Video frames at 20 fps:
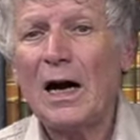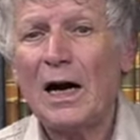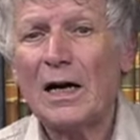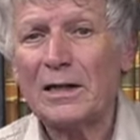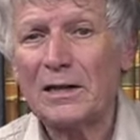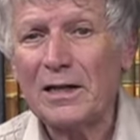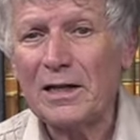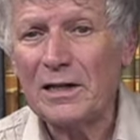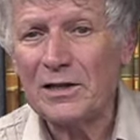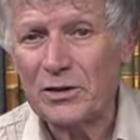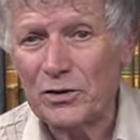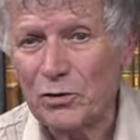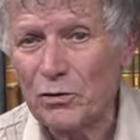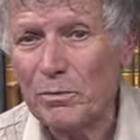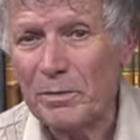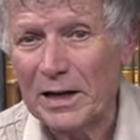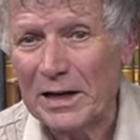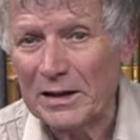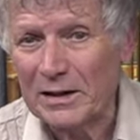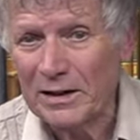At least 2
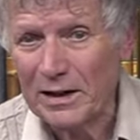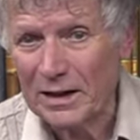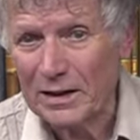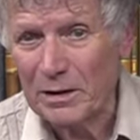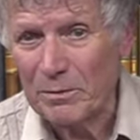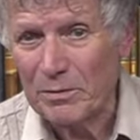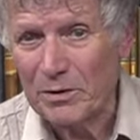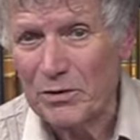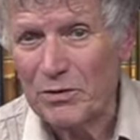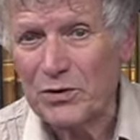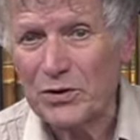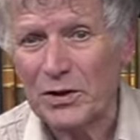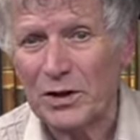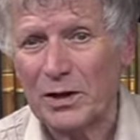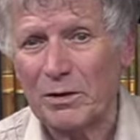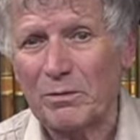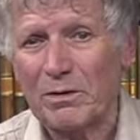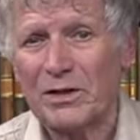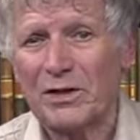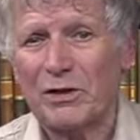men had abused
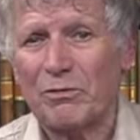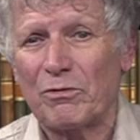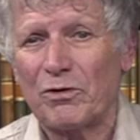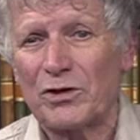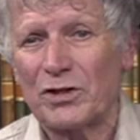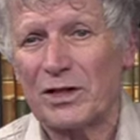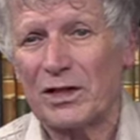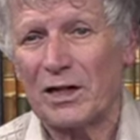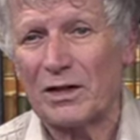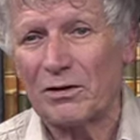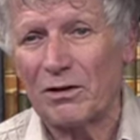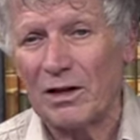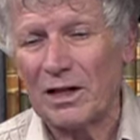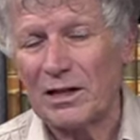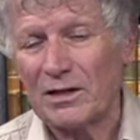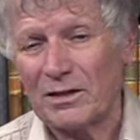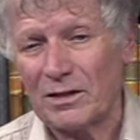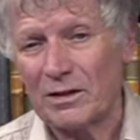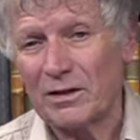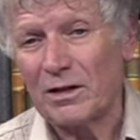her when she was an
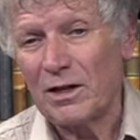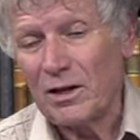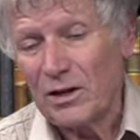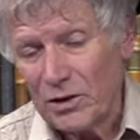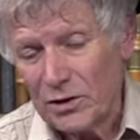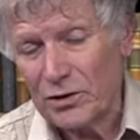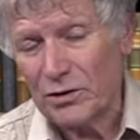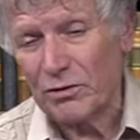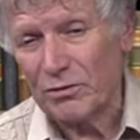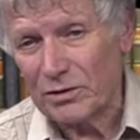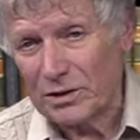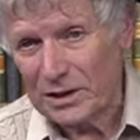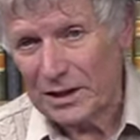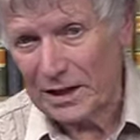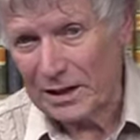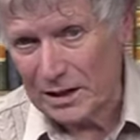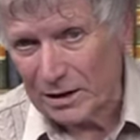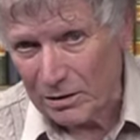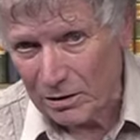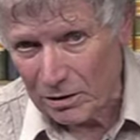adolescent, so
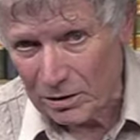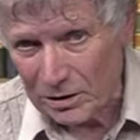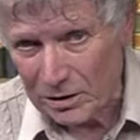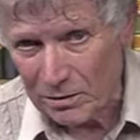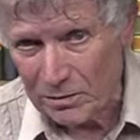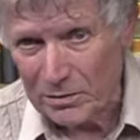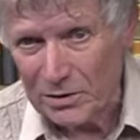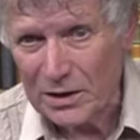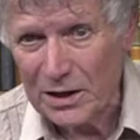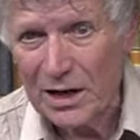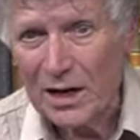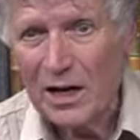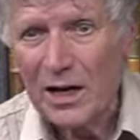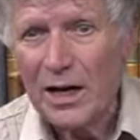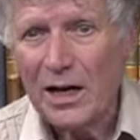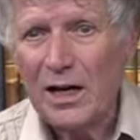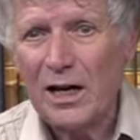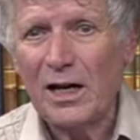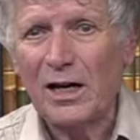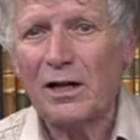say the chronicles,
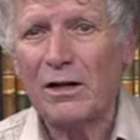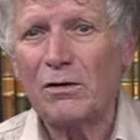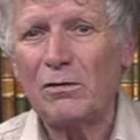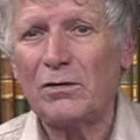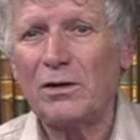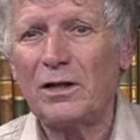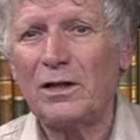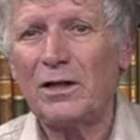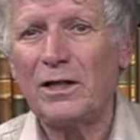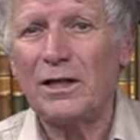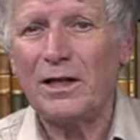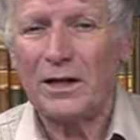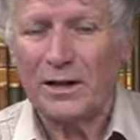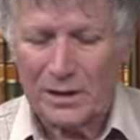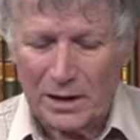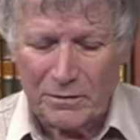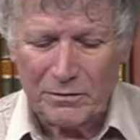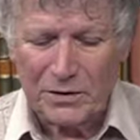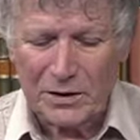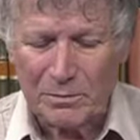including the
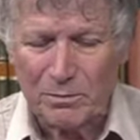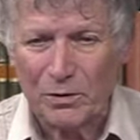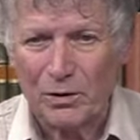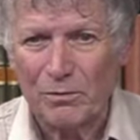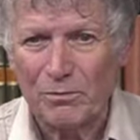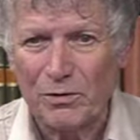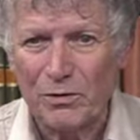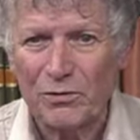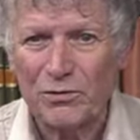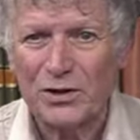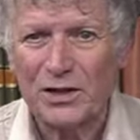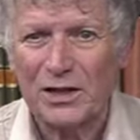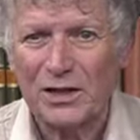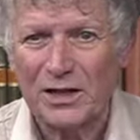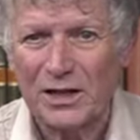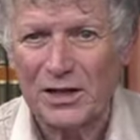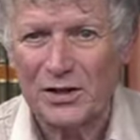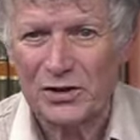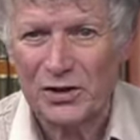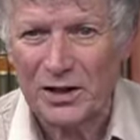inevitable music
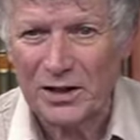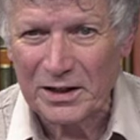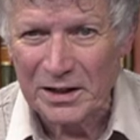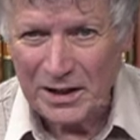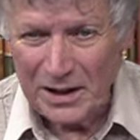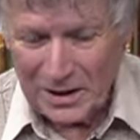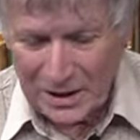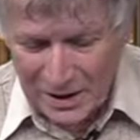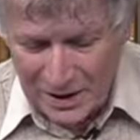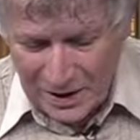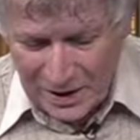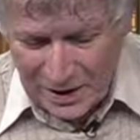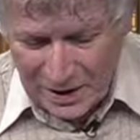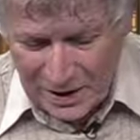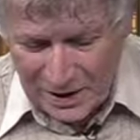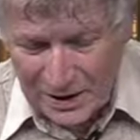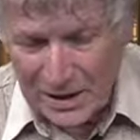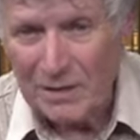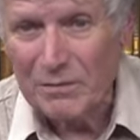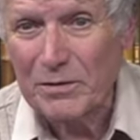teacher,
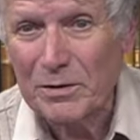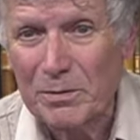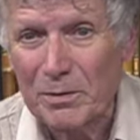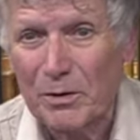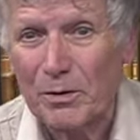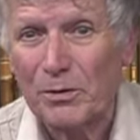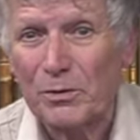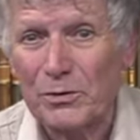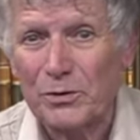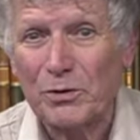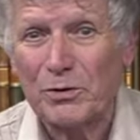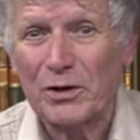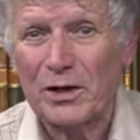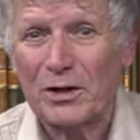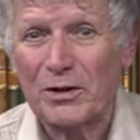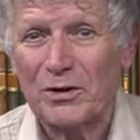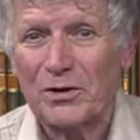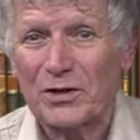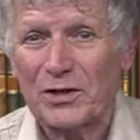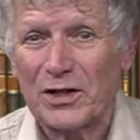inevitable
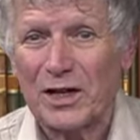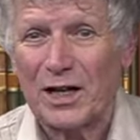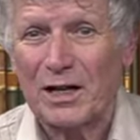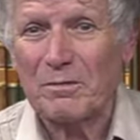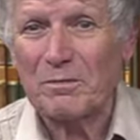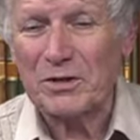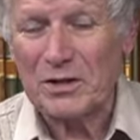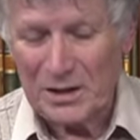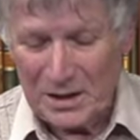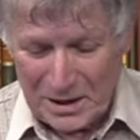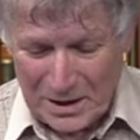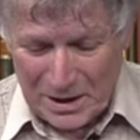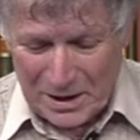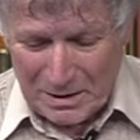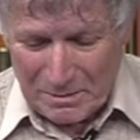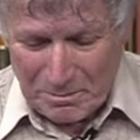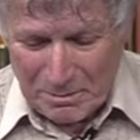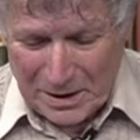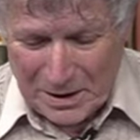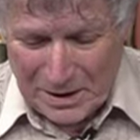during those times,
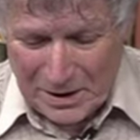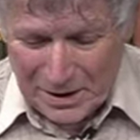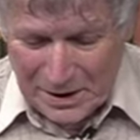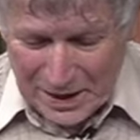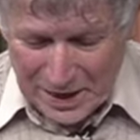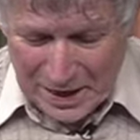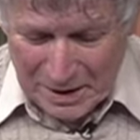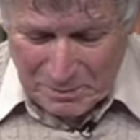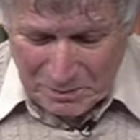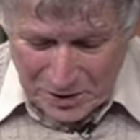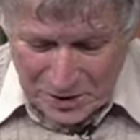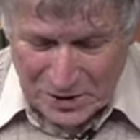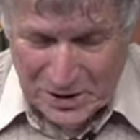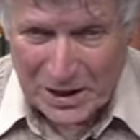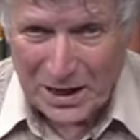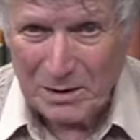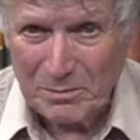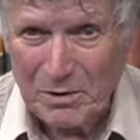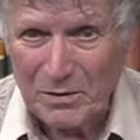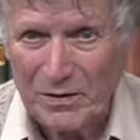by the name this
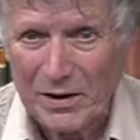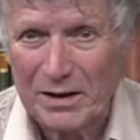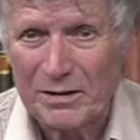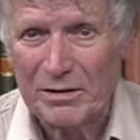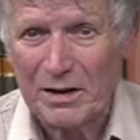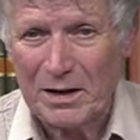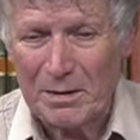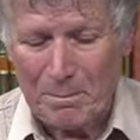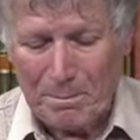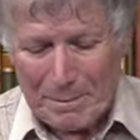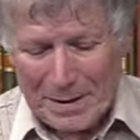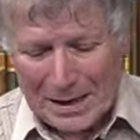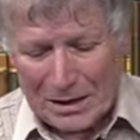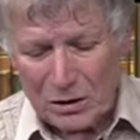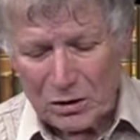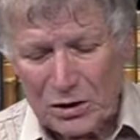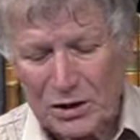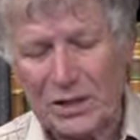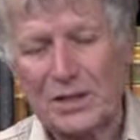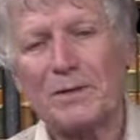time of Henry
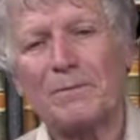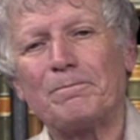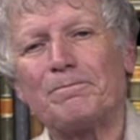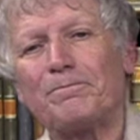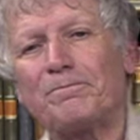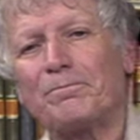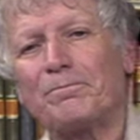Manox.